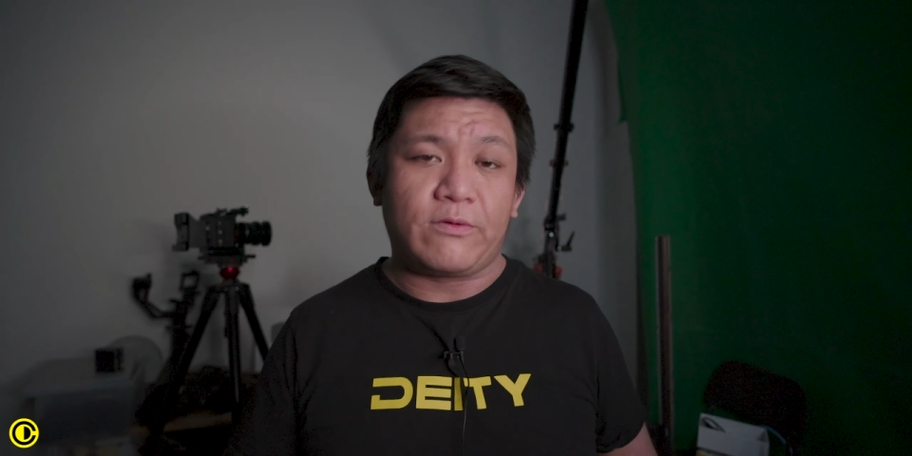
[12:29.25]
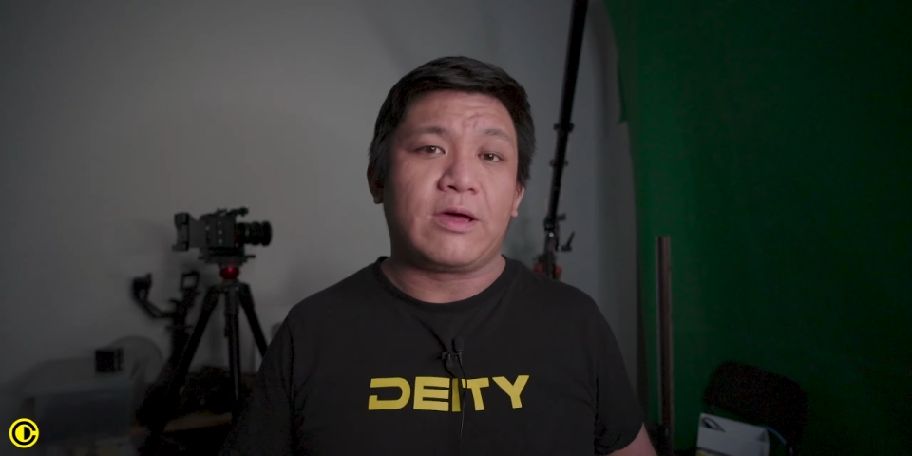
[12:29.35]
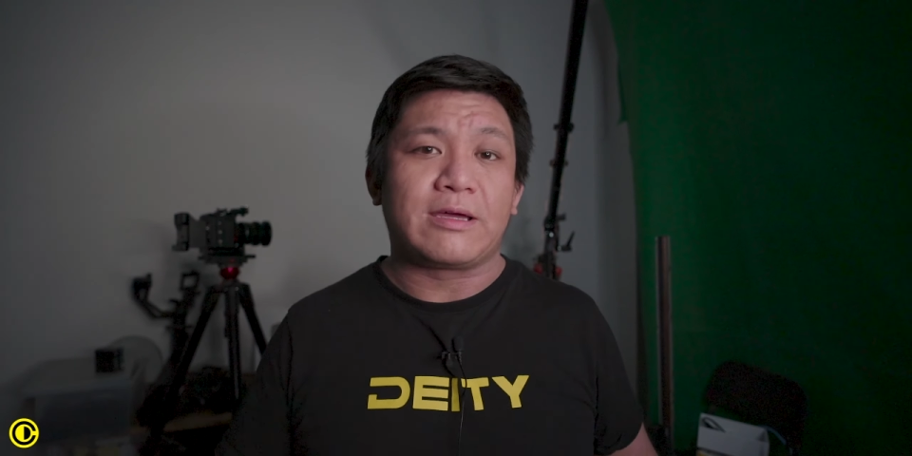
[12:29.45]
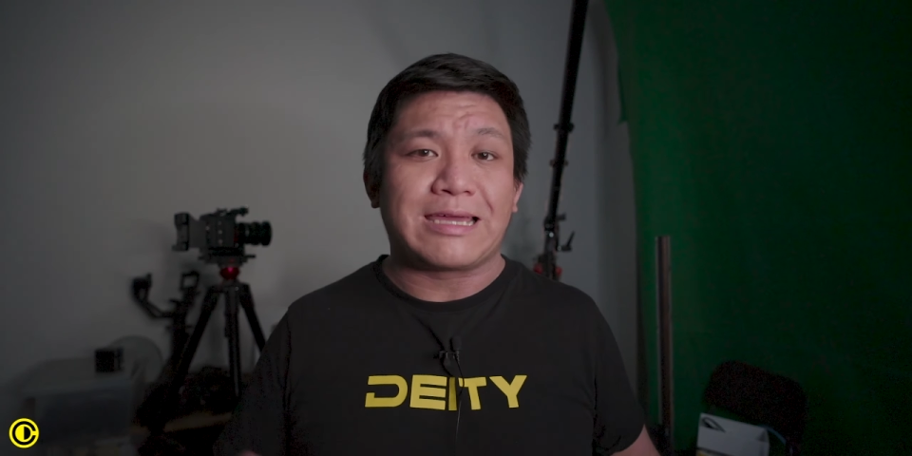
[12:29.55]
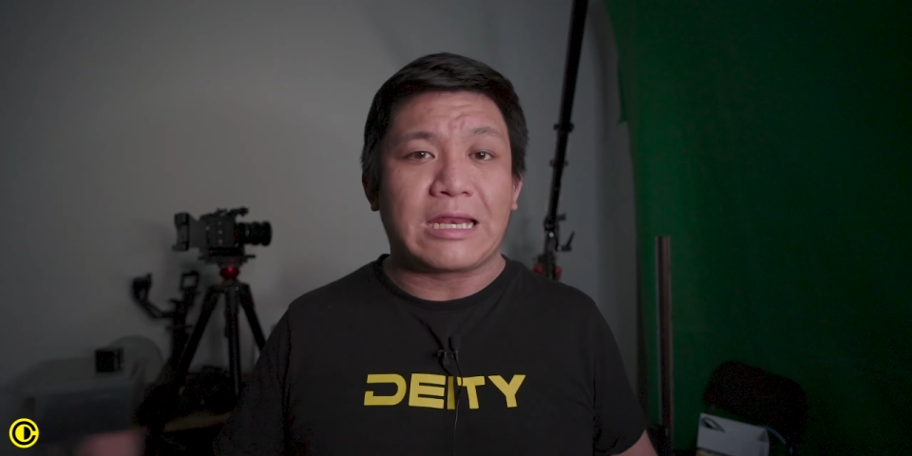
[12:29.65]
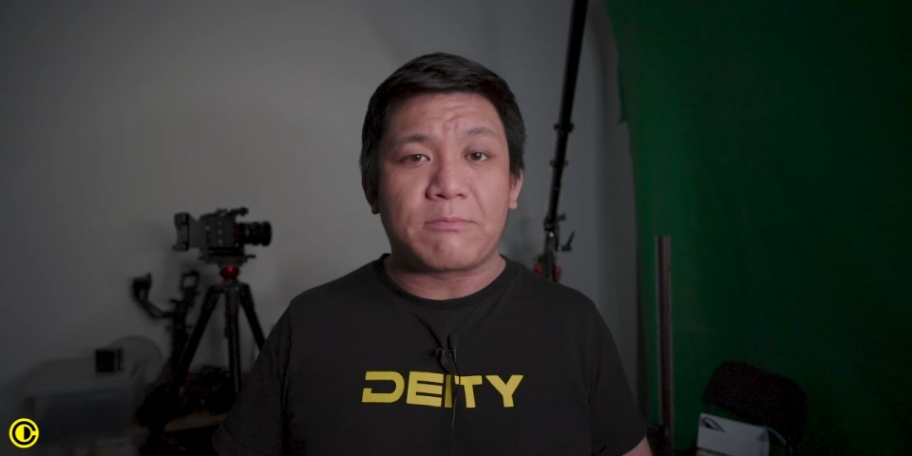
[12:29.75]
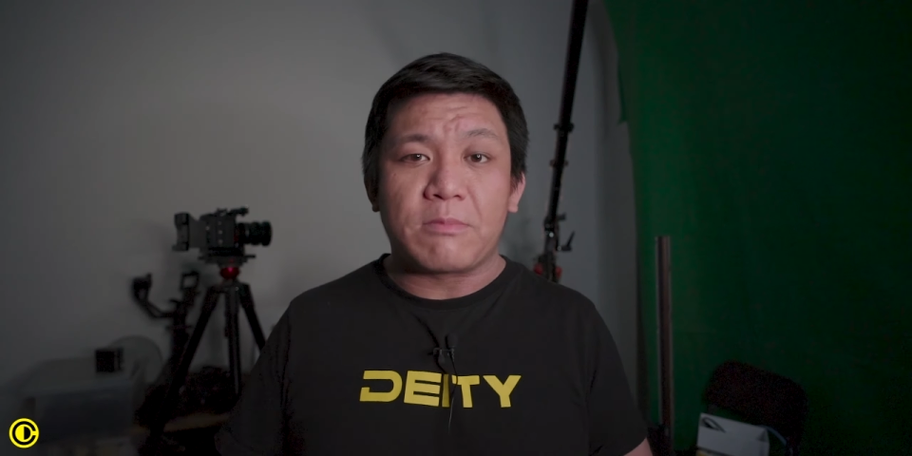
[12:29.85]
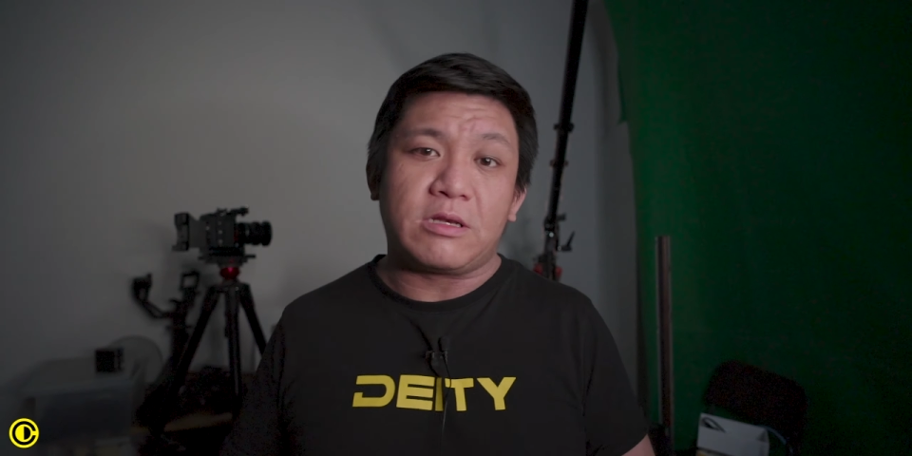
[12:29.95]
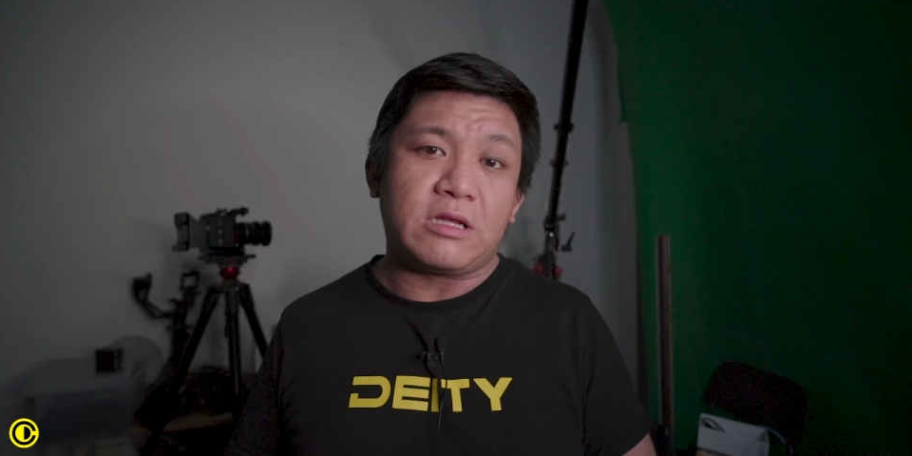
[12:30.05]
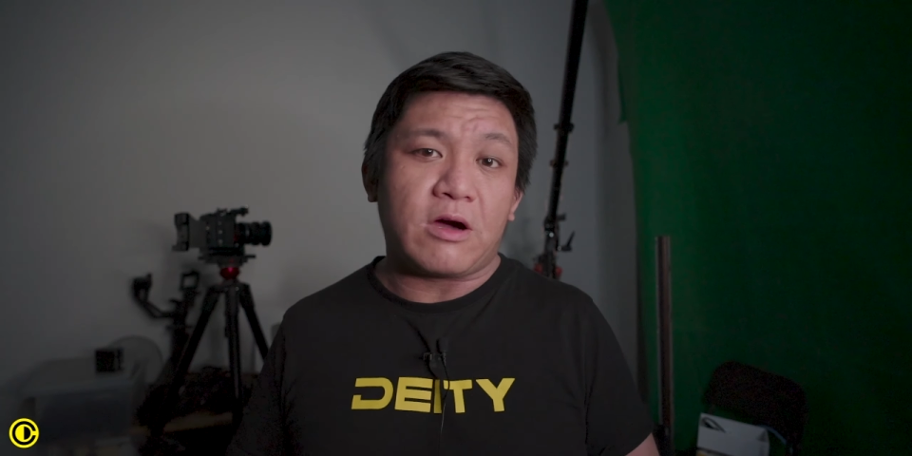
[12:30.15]
uh, getting
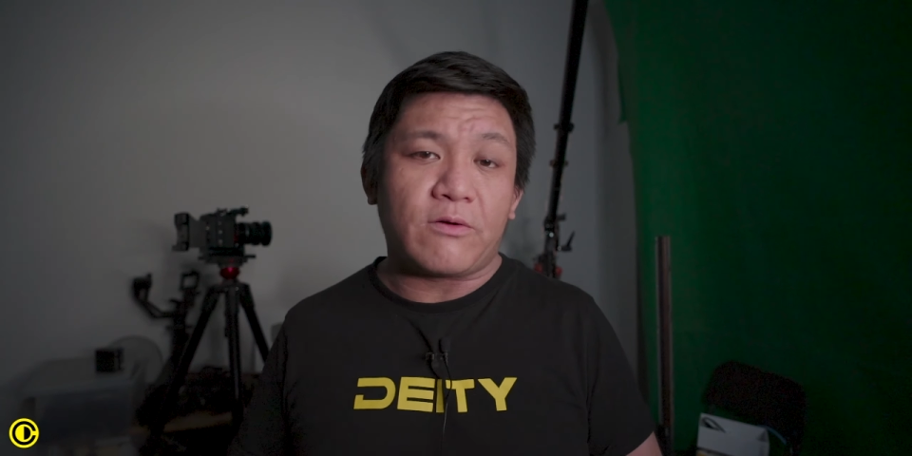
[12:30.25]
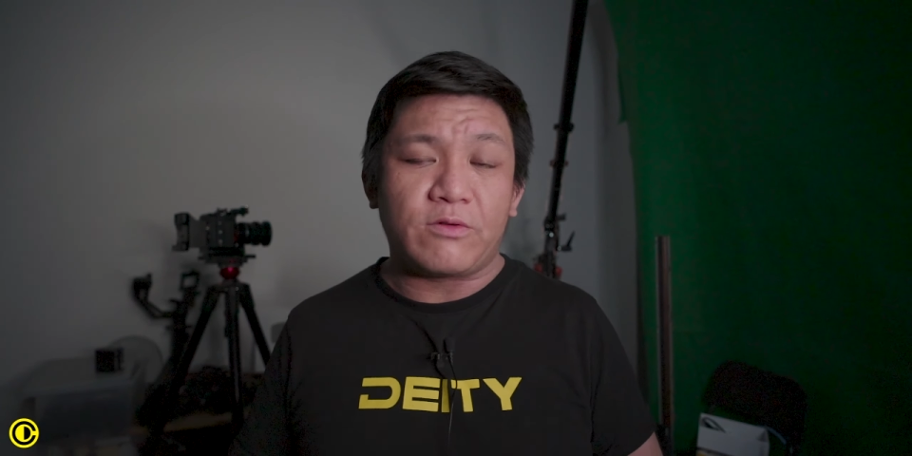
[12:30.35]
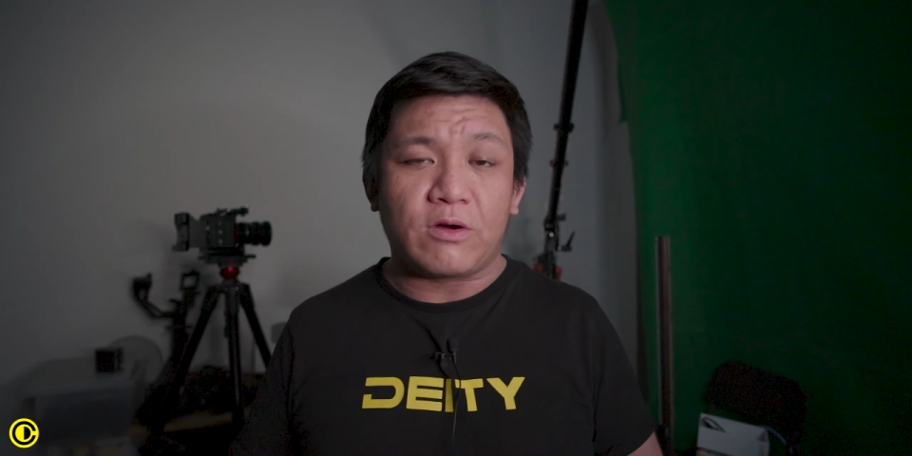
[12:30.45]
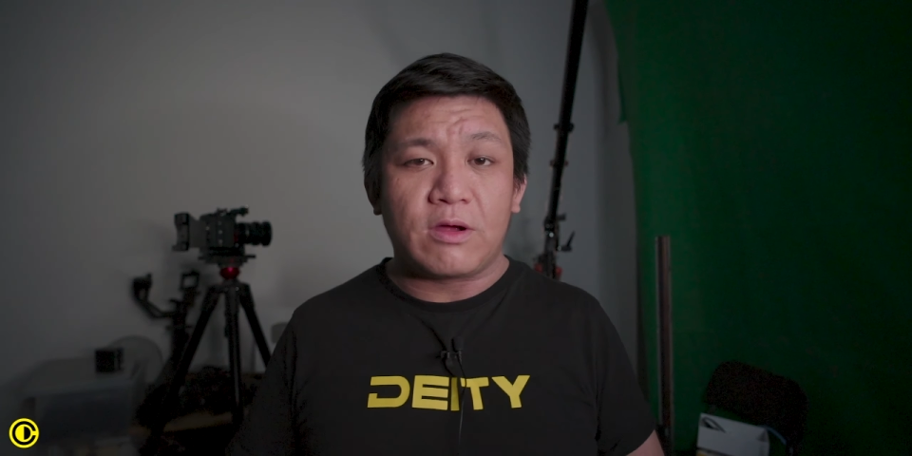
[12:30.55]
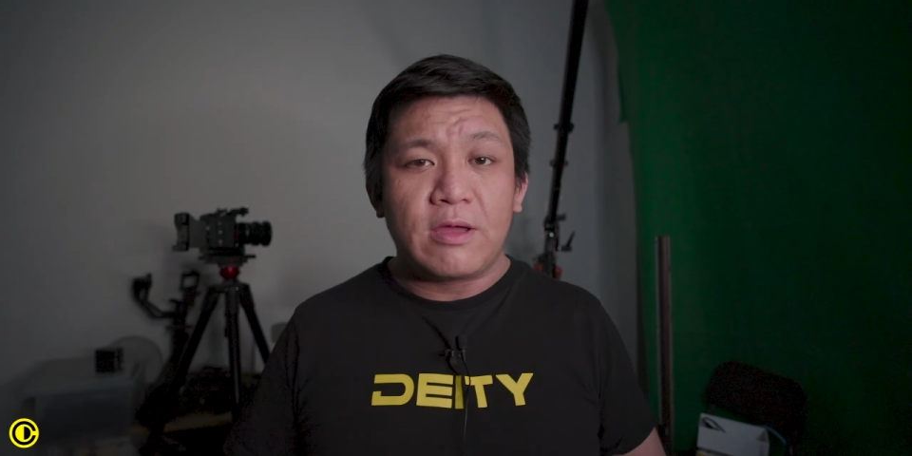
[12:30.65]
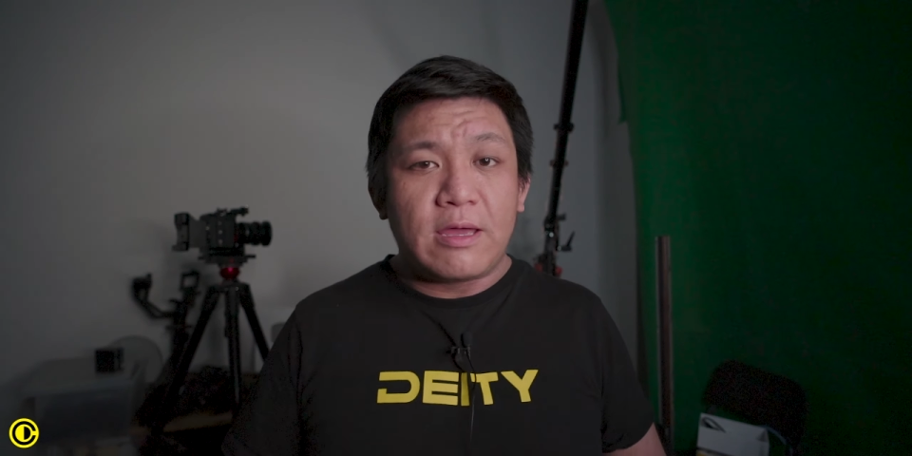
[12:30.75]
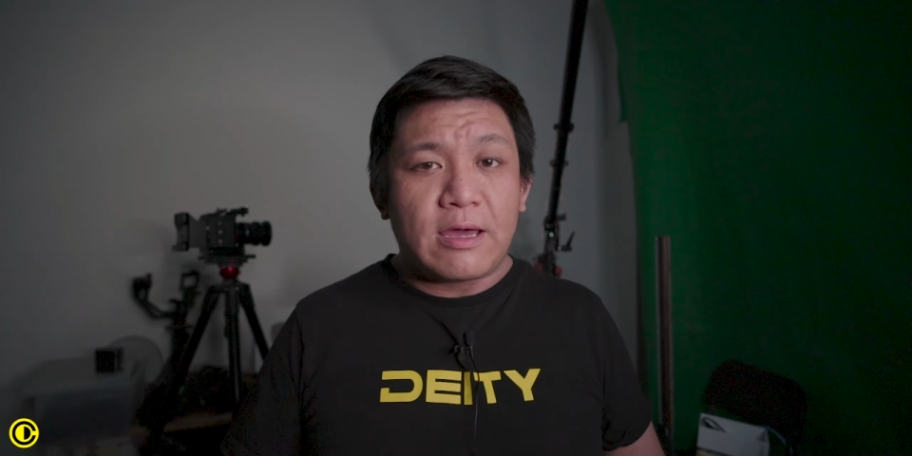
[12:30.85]
money off your